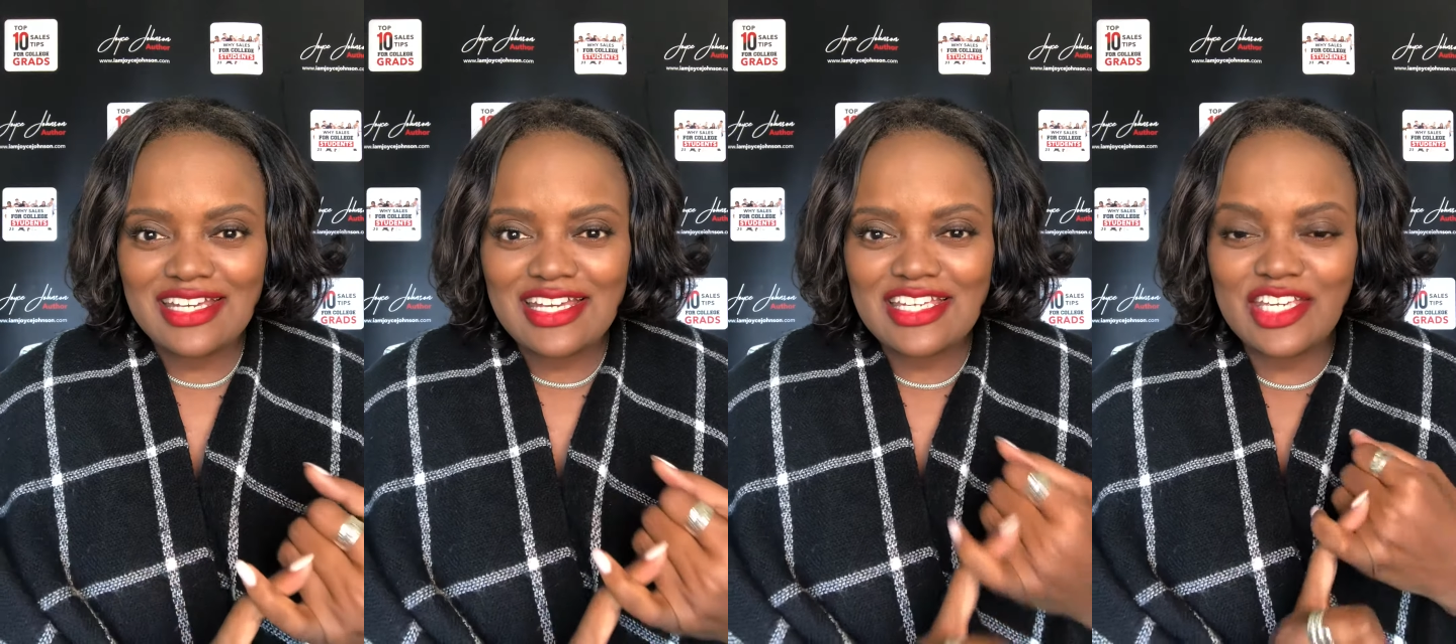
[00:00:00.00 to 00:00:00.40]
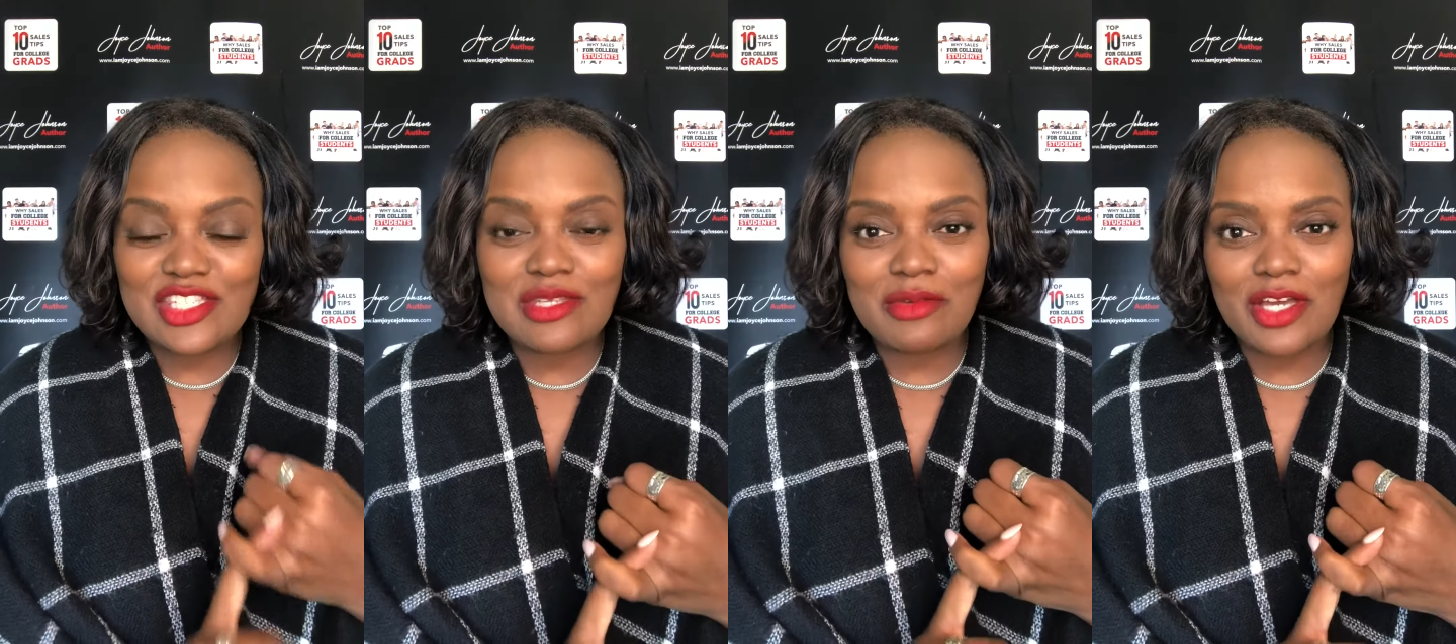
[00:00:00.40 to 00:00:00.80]
get
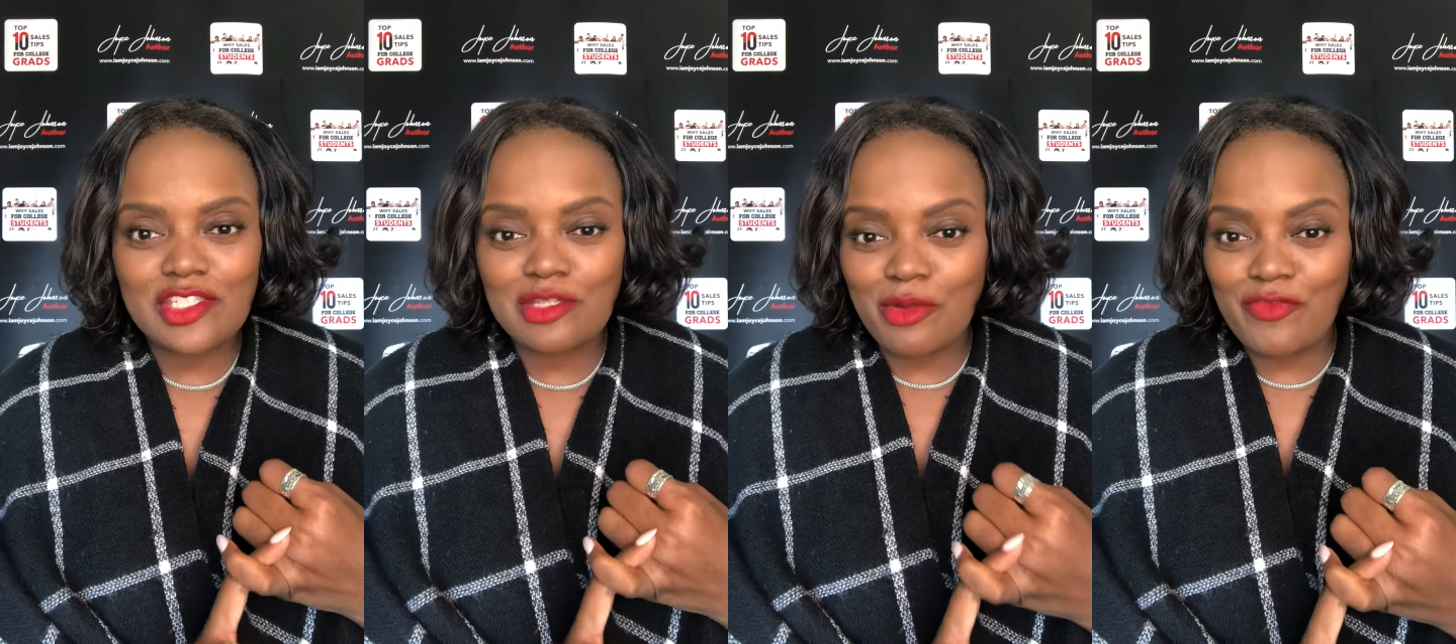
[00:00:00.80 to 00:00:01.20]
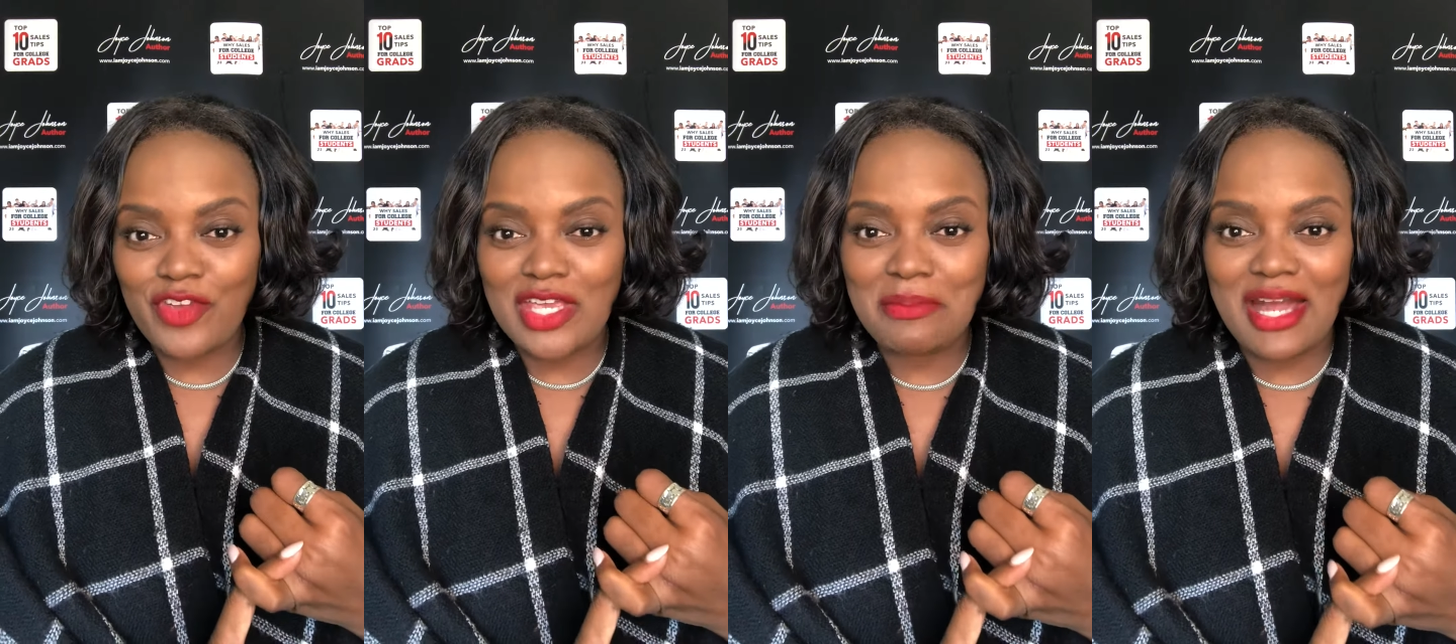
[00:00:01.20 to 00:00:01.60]
some customer
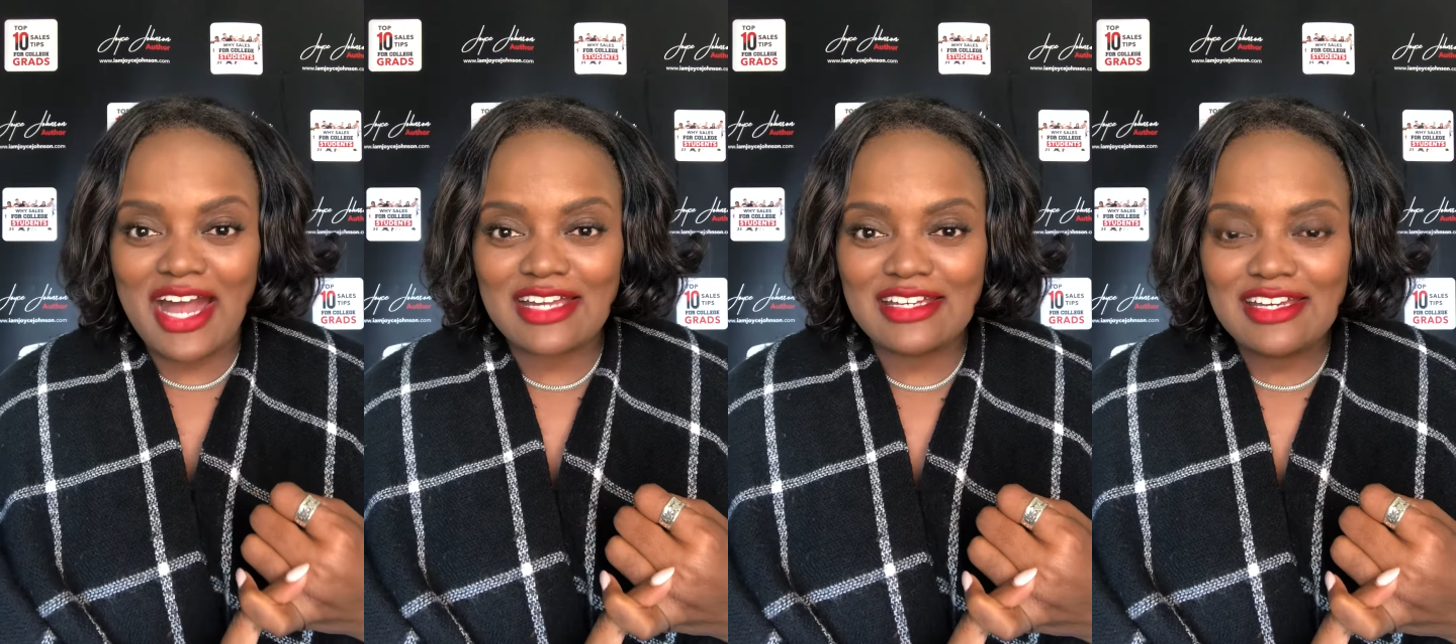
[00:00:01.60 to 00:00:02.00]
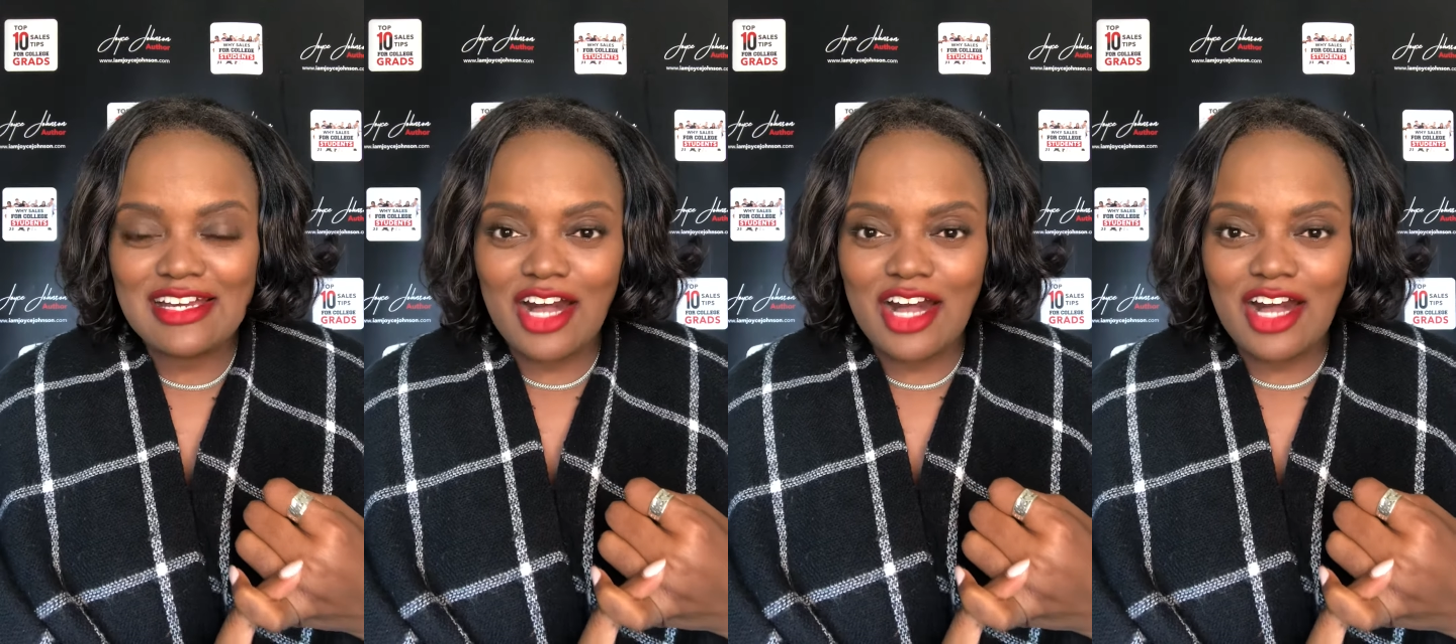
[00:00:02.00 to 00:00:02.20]
feedback.